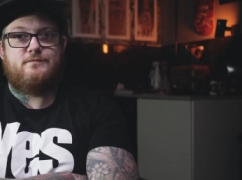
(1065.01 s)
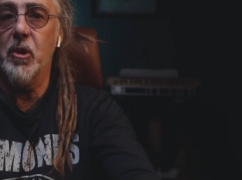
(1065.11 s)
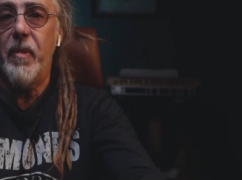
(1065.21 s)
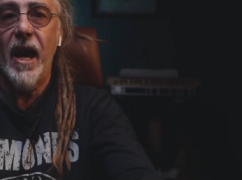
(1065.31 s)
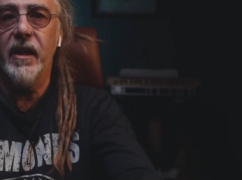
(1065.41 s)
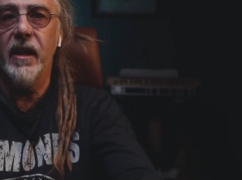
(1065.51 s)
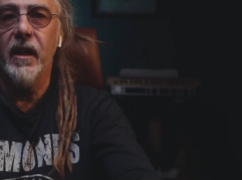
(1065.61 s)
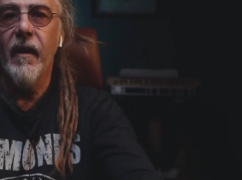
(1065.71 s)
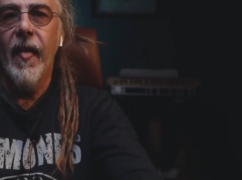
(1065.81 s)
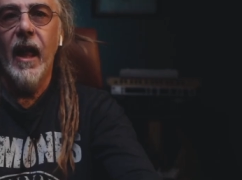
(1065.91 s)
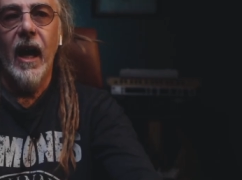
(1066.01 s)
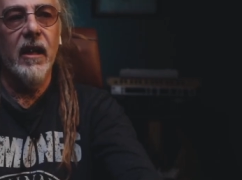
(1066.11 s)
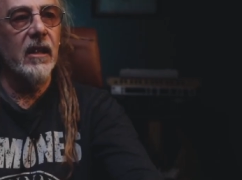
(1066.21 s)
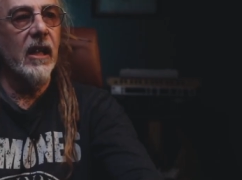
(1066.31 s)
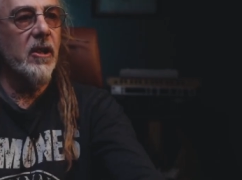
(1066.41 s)
Just ban it, and
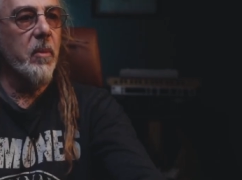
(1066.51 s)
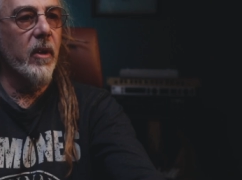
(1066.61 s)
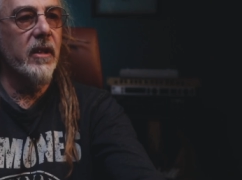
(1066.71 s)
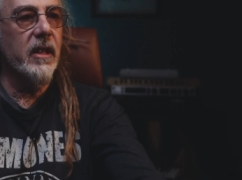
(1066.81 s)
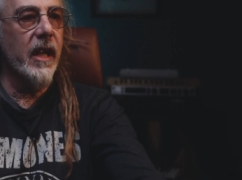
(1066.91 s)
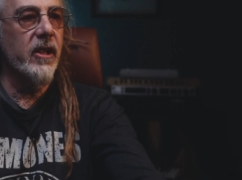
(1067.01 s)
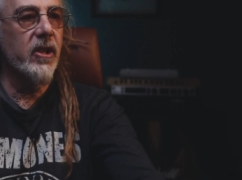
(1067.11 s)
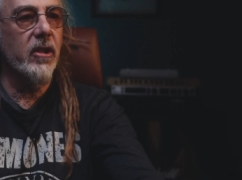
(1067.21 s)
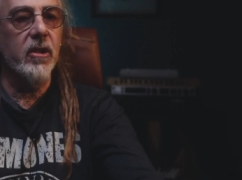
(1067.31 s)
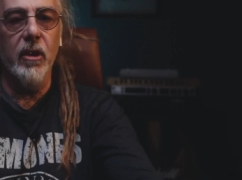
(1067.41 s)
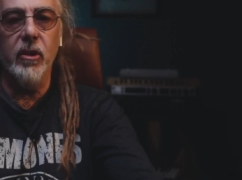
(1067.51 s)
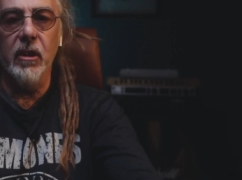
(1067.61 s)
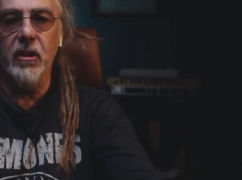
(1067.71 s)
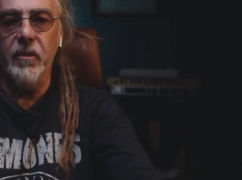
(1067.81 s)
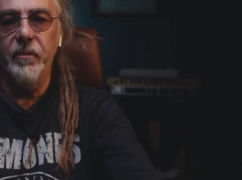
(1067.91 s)
I think it's one of the dangers of
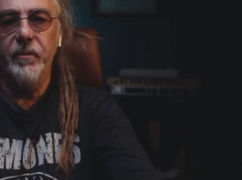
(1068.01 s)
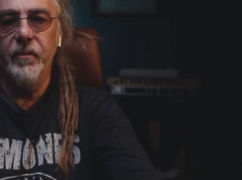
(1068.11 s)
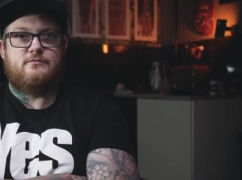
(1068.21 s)
socialism.